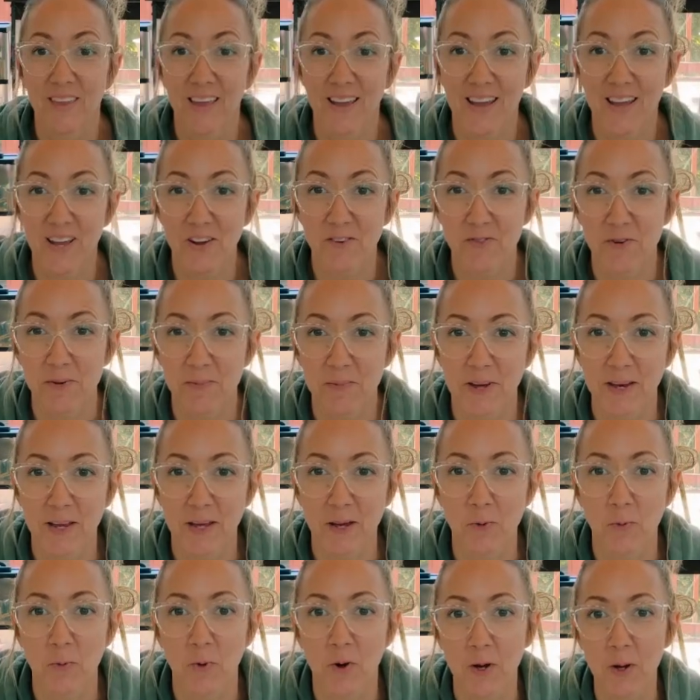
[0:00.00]
Hey everybody,
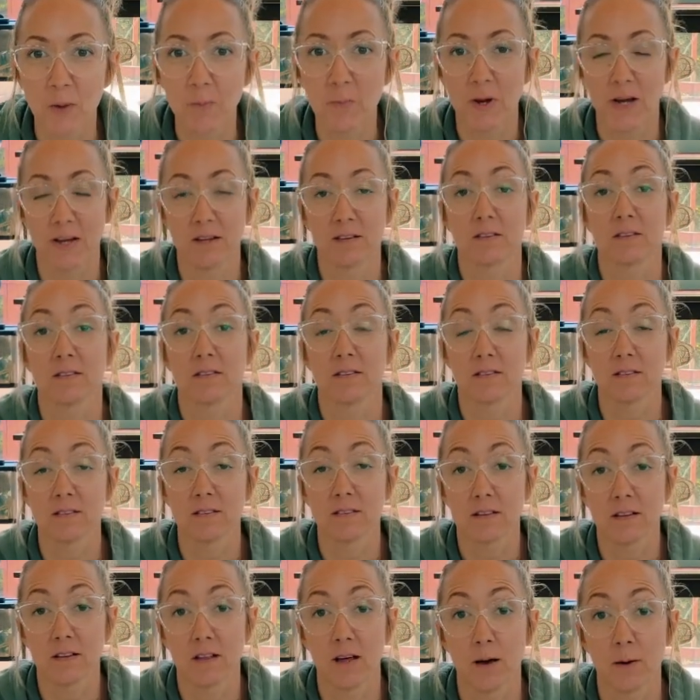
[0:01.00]
welcome back to Sid's
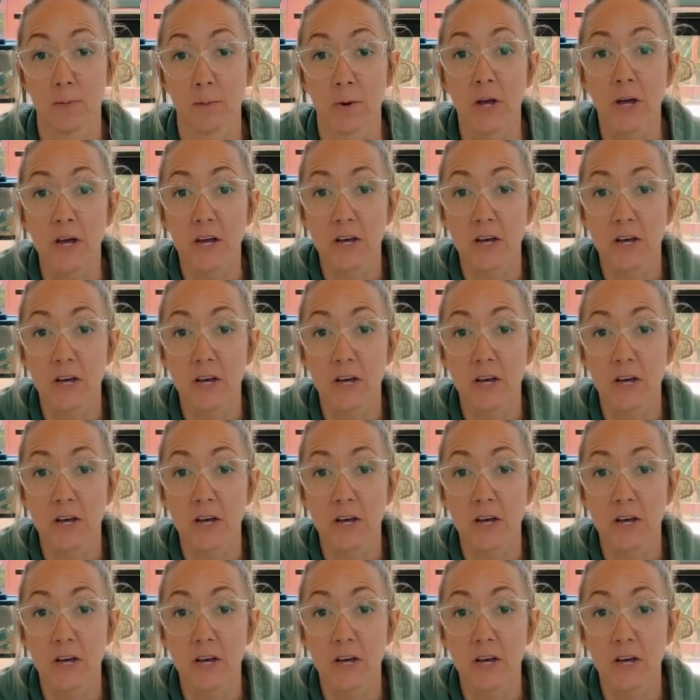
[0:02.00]
Club.